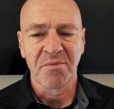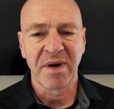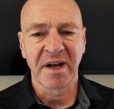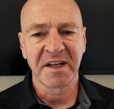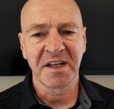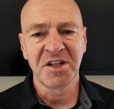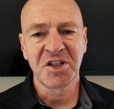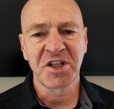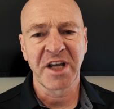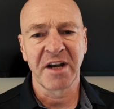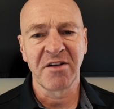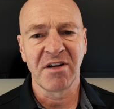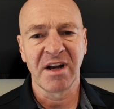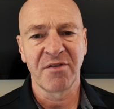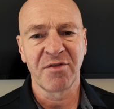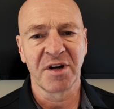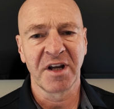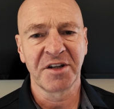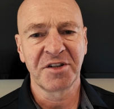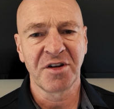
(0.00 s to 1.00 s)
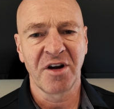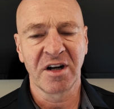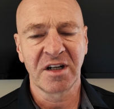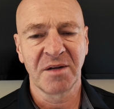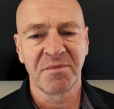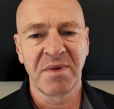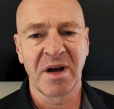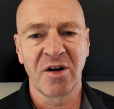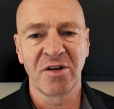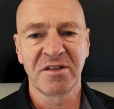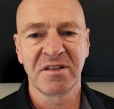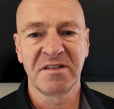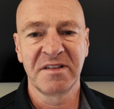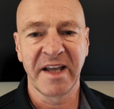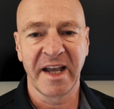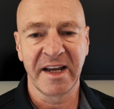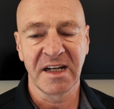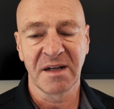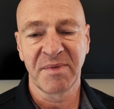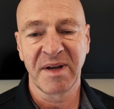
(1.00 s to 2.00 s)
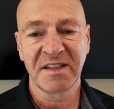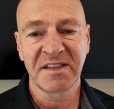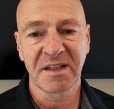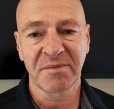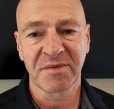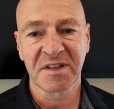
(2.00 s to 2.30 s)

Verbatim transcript: But in general, I want to talk about database